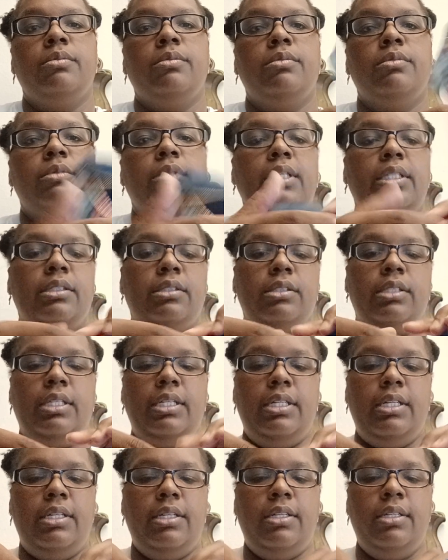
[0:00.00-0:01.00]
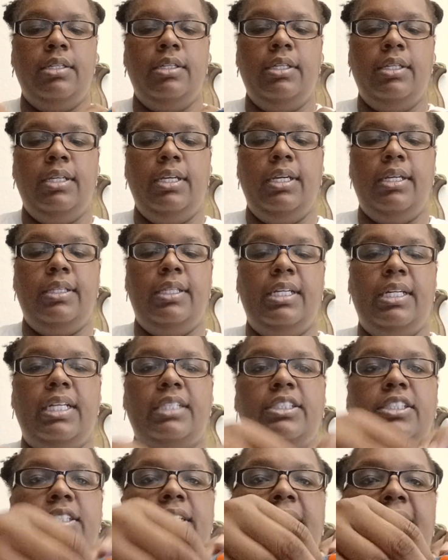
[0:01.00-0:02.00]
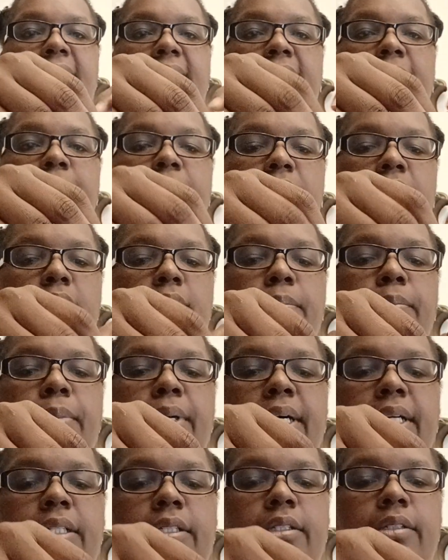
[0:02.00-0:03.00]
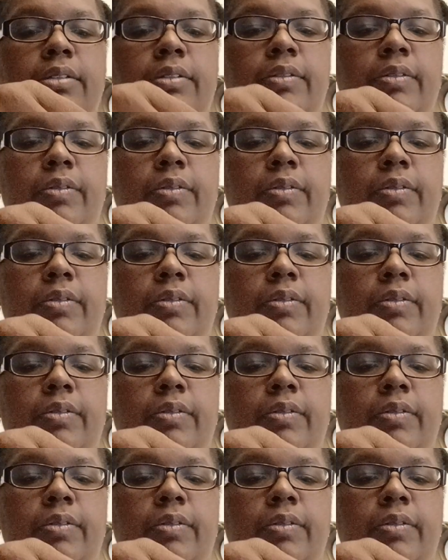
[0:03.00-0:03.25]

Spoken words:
Right there. And then I just added my little button.